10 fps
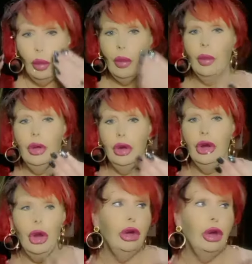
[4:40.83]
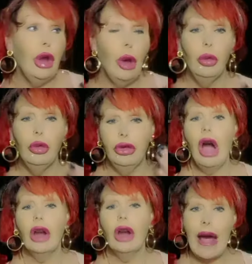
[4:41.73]
you, you know, talked
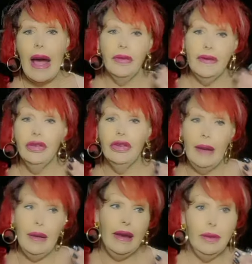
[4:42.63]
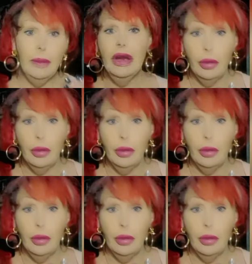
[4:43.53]
about this in, in a really